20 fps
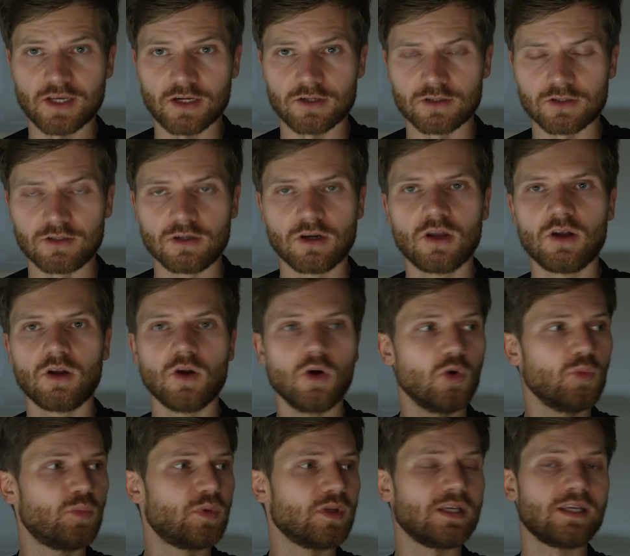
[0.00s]
Terror,
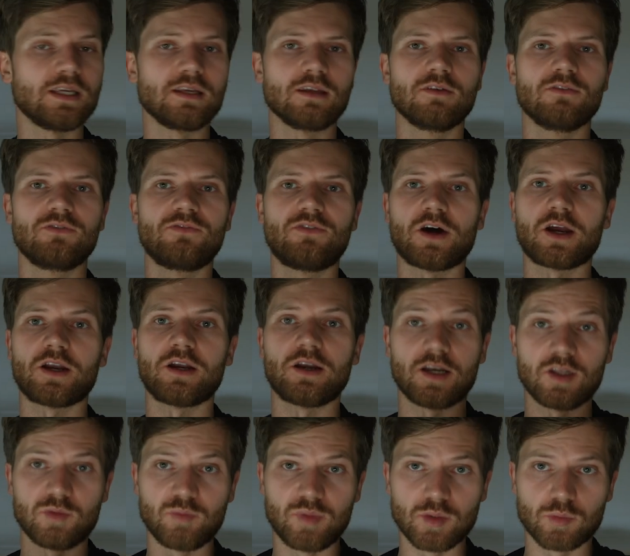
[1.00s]
opening fire
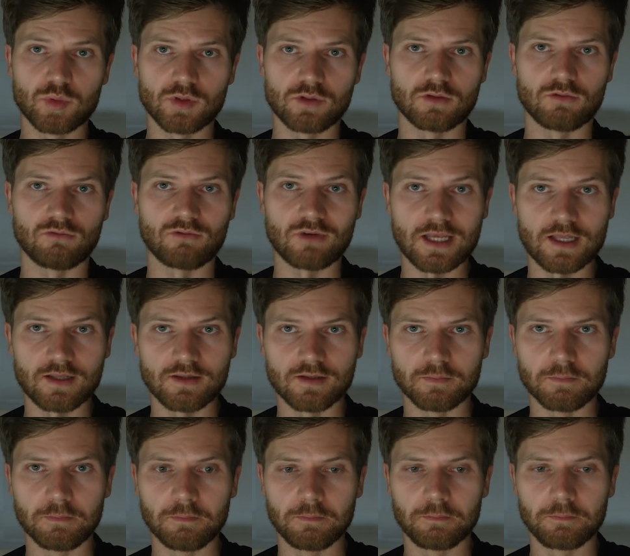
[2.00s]
at people on
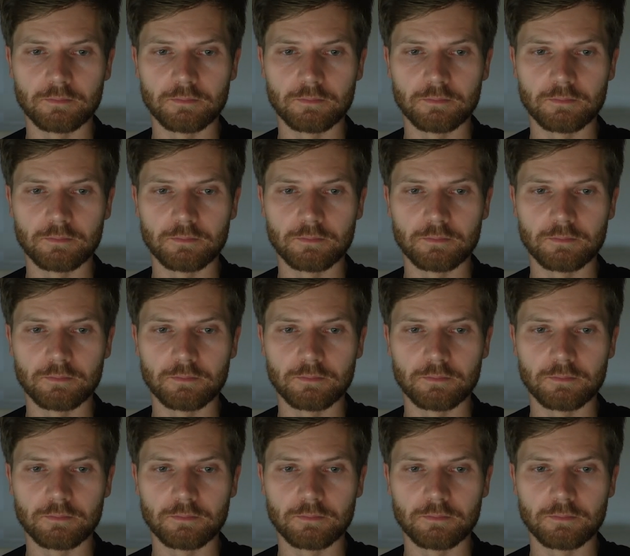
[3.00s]
random.